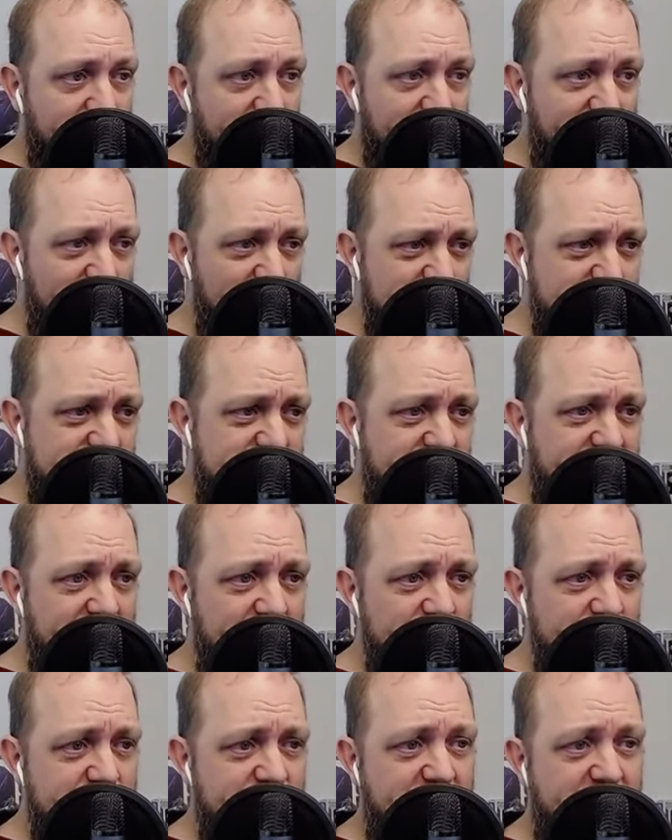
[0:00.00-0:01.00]
here's
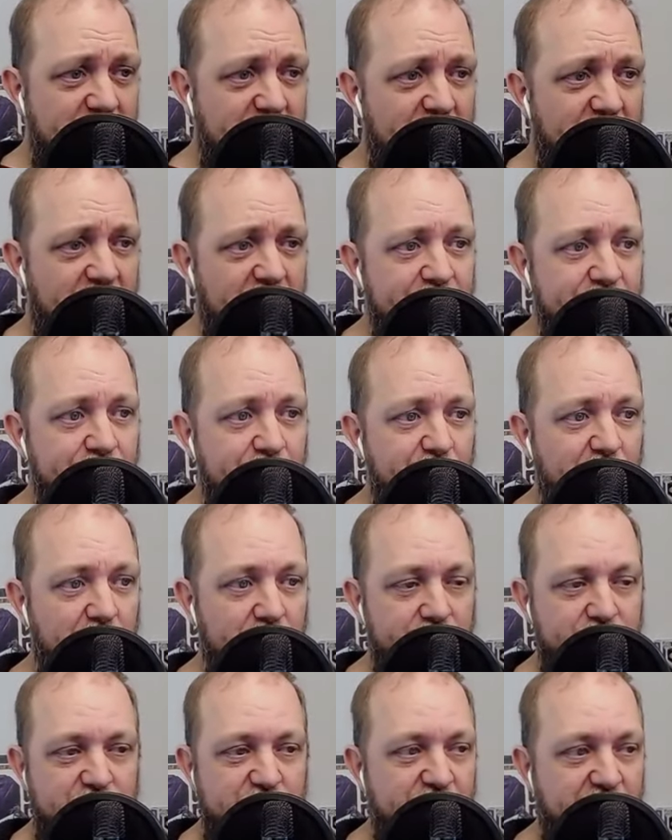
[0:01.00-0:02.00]
here's the uh, you
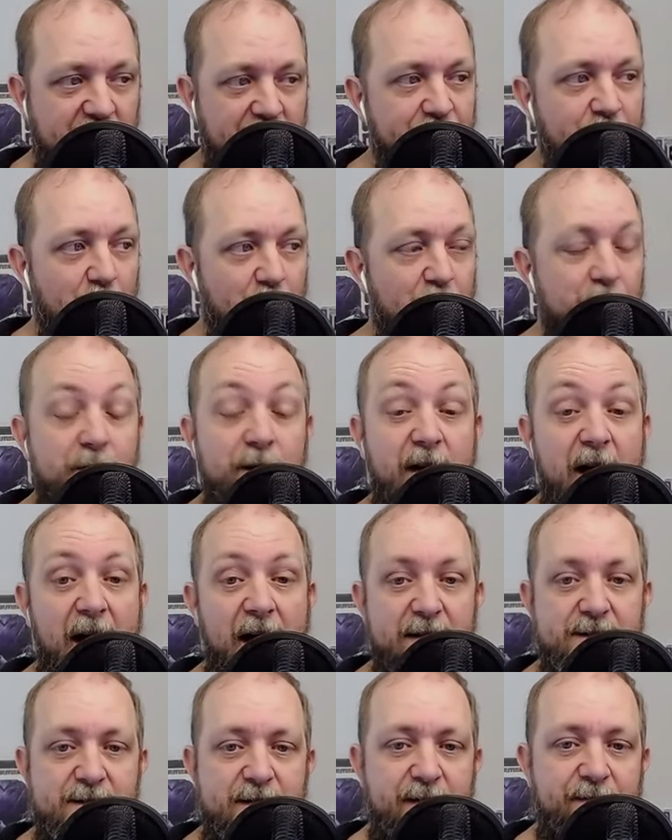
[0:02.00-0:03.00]
know just the info for you
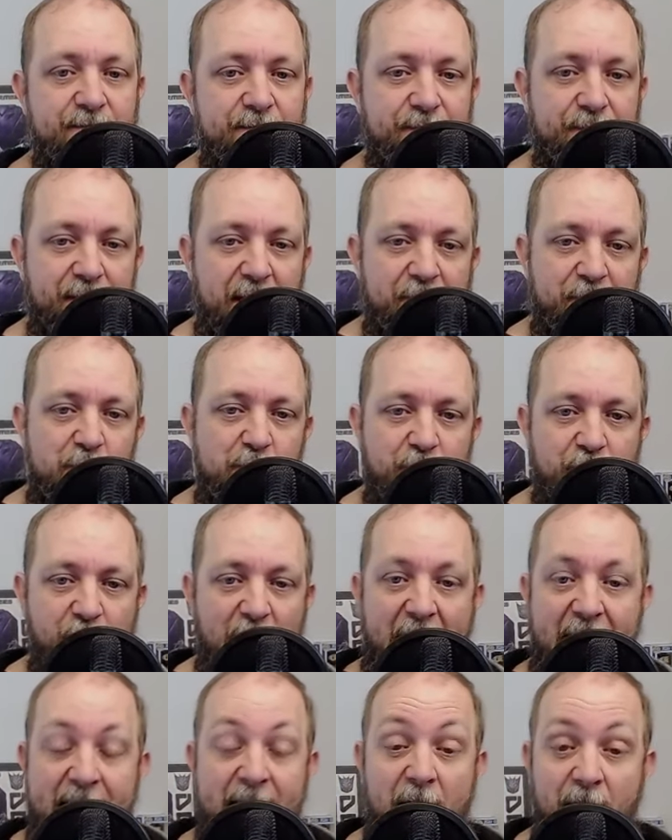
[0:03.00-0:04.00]
guys. If if you
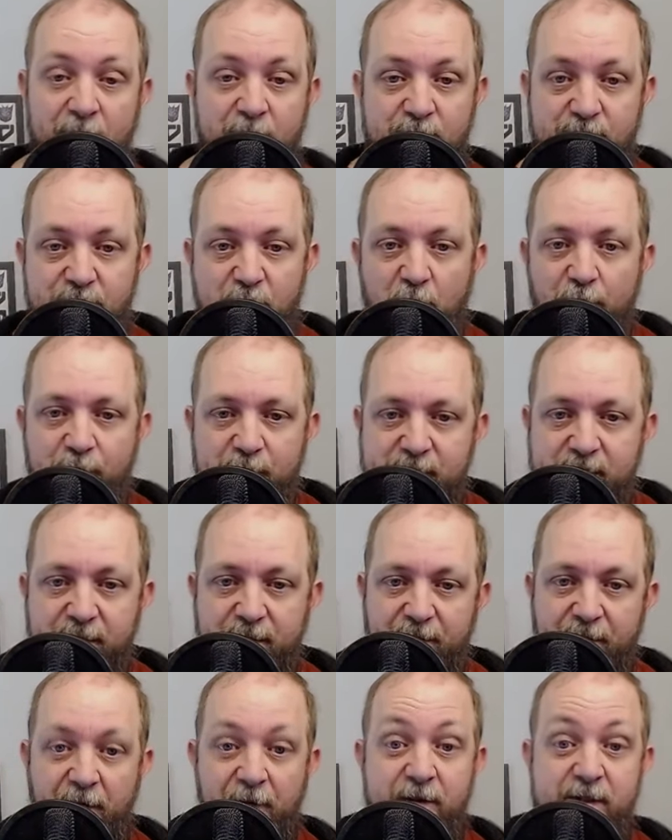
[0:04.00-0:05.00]
find out yourself is,
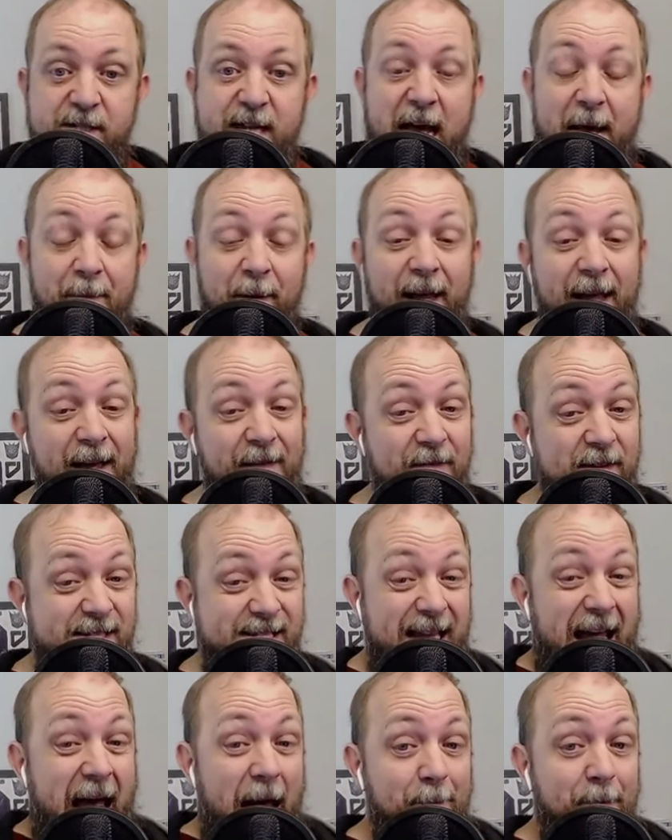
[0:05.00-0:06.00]
if it's happening, this
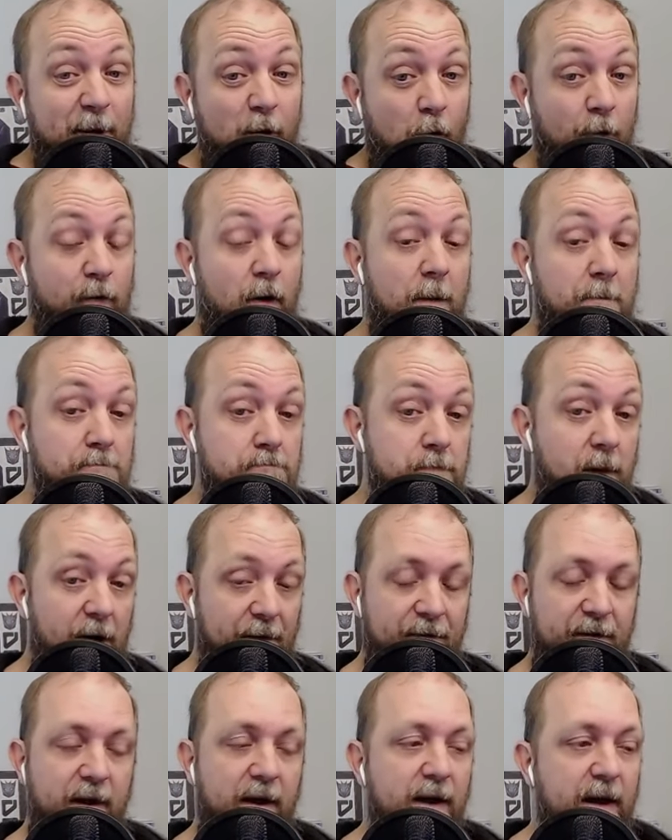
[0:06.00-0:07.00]
is happening over a
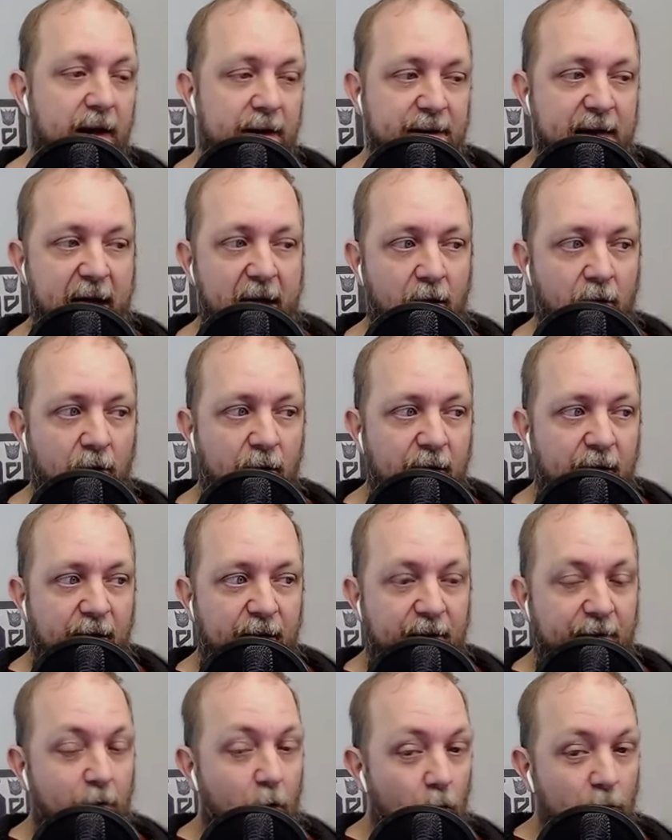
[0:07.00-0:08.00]
month now.
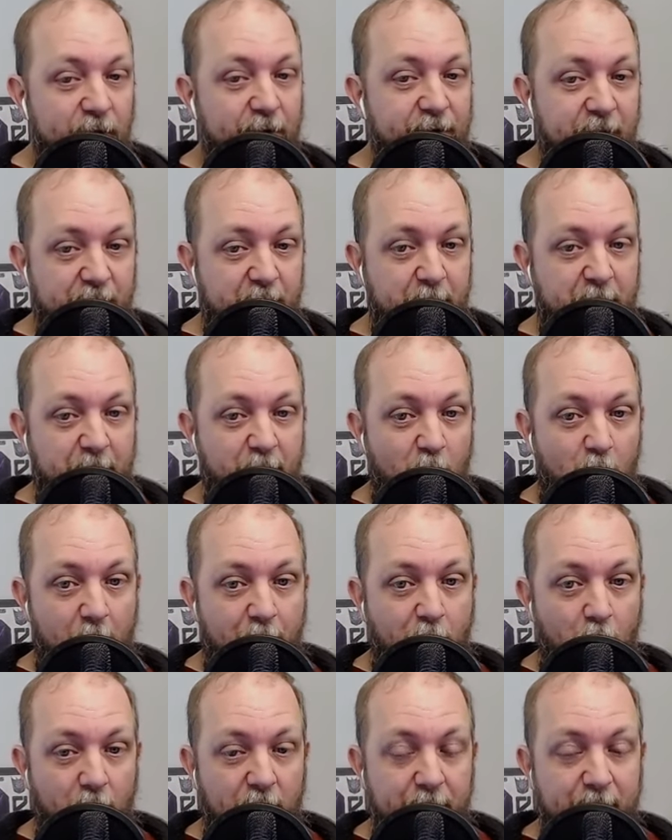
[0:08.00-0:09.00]
Only 50 people
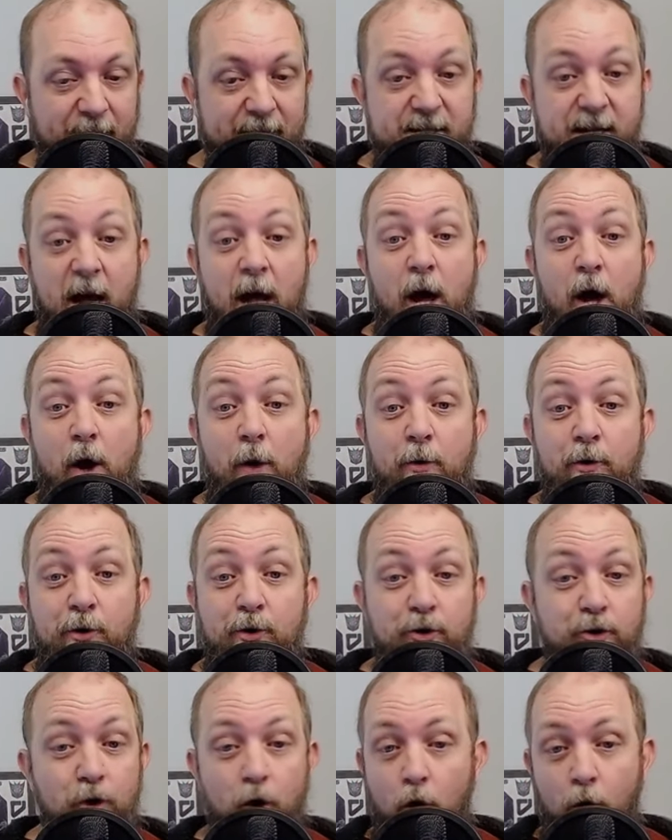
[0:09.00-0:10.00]
reporting, but
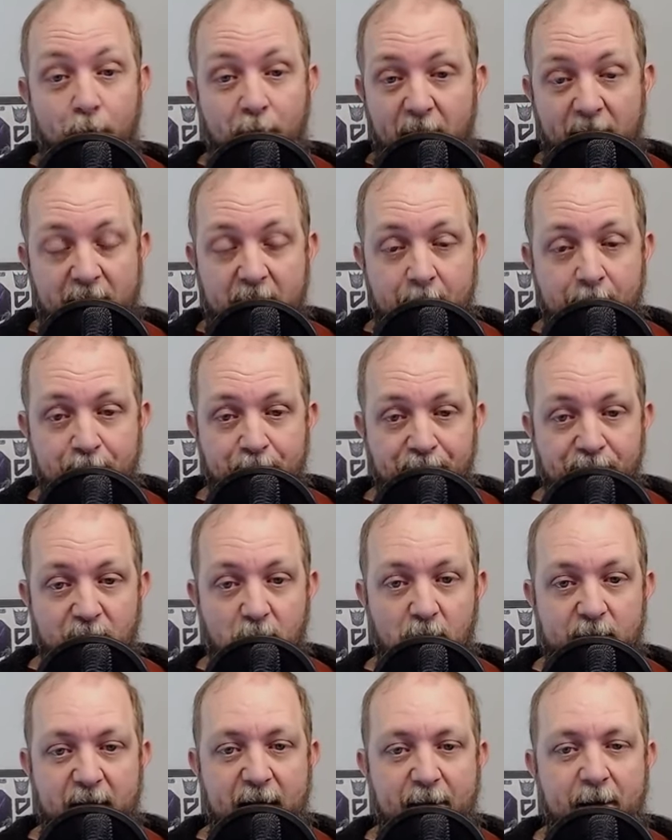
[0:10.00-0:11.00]
nobody.
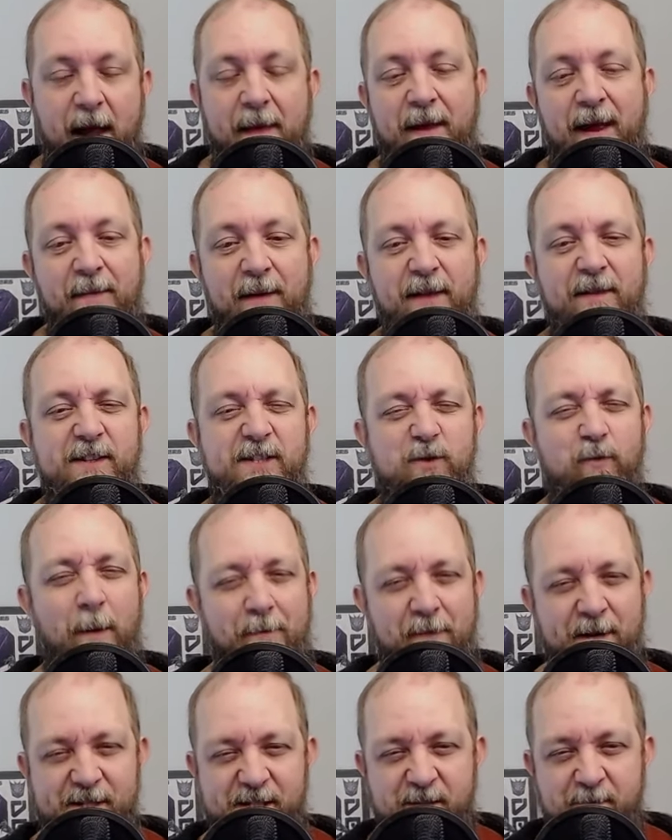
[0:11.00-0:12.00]
Okay, and, and this is
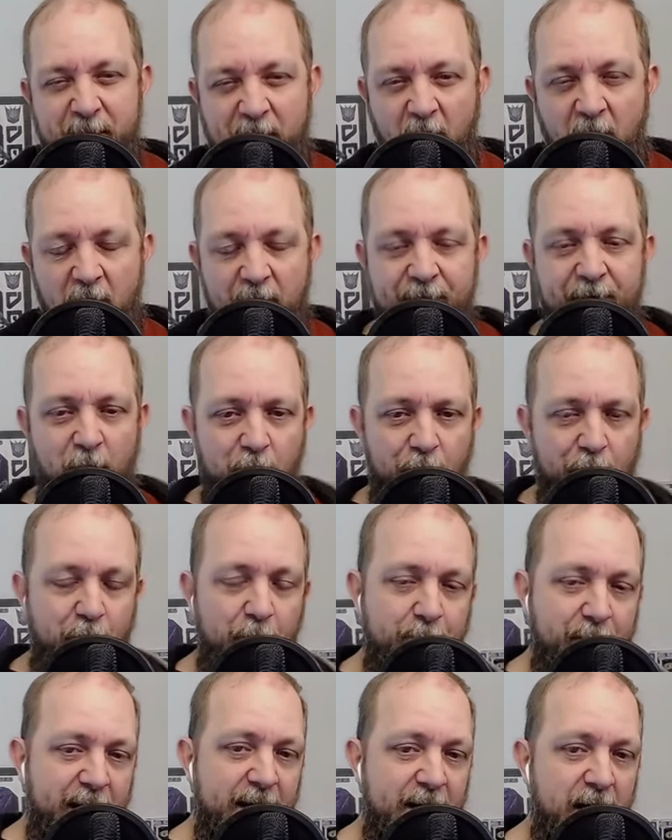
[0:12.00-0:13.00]
what pisses me off a little
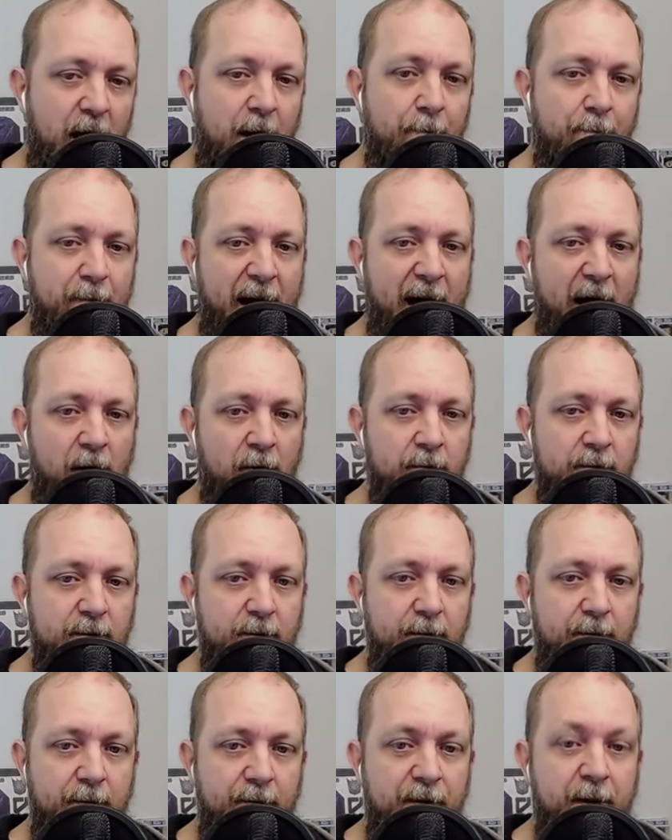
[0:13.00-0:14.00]
bit about
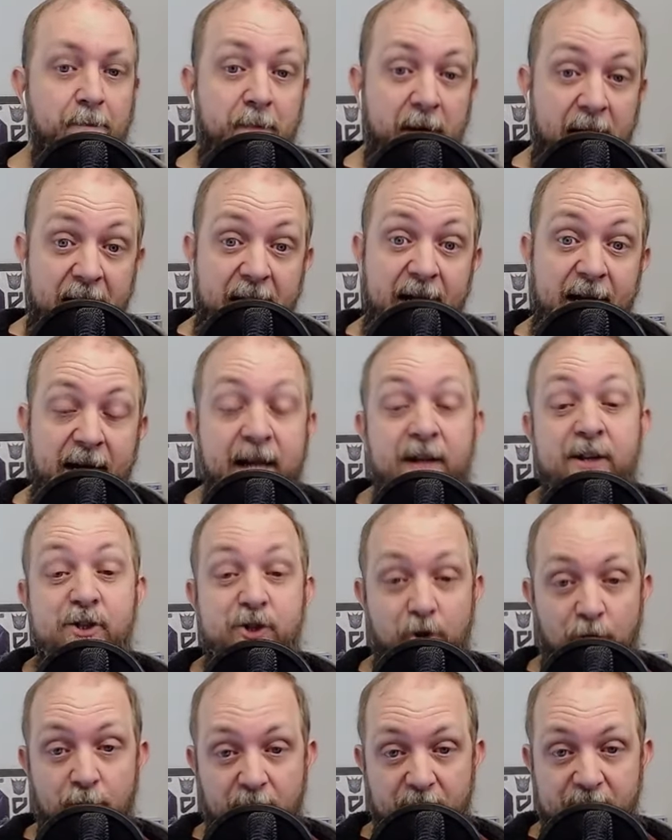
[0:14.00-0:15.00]
the media in
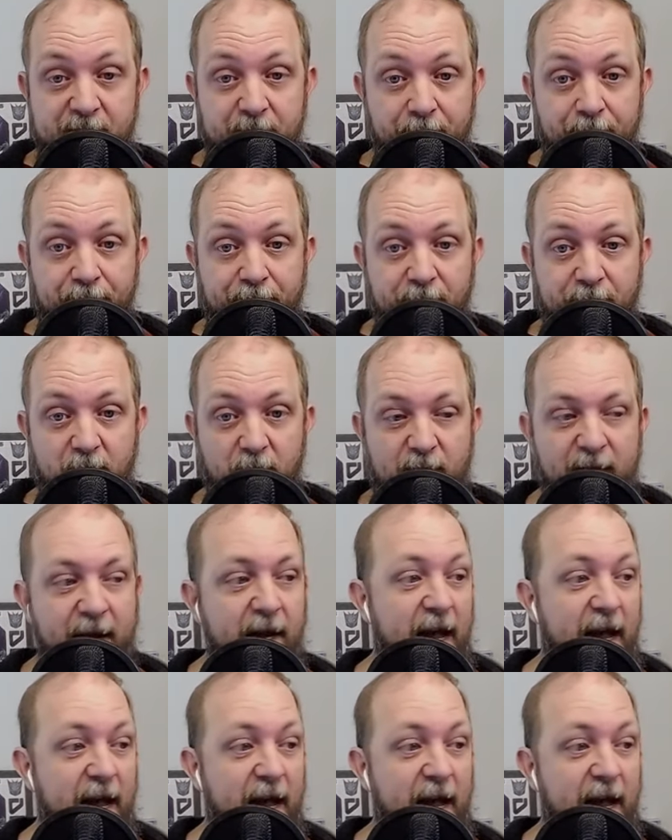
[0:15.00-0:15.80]
journalism. Okay,